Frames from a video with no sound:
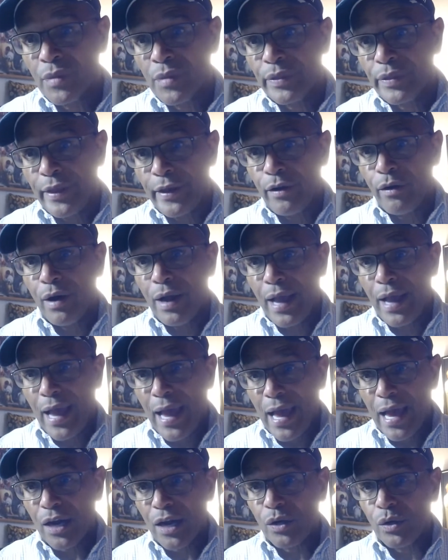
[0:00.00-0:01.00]
They're going to
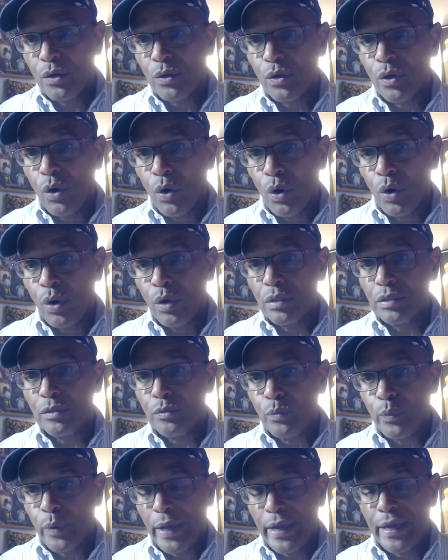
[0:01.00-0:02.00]
haggle all the
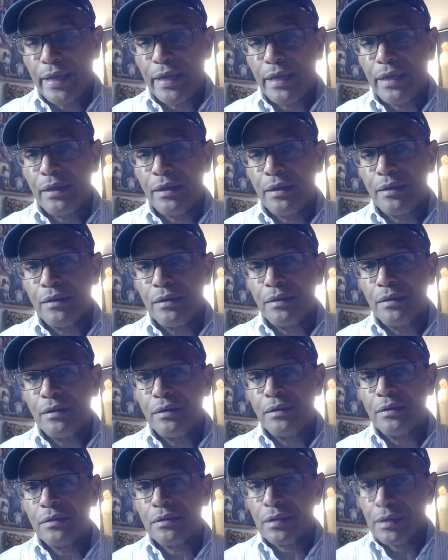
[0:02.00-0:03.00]
way
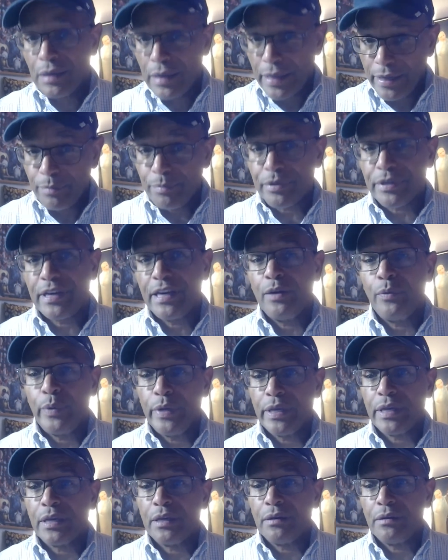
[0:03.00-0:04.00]
to Labor Day
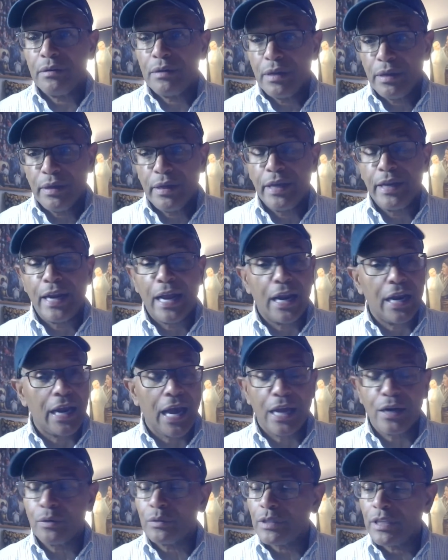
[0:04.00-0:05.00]
weekend. And
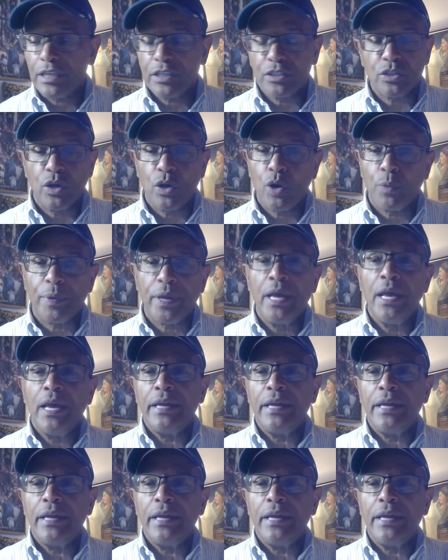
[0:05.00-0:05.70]
I don't think it's going to go back.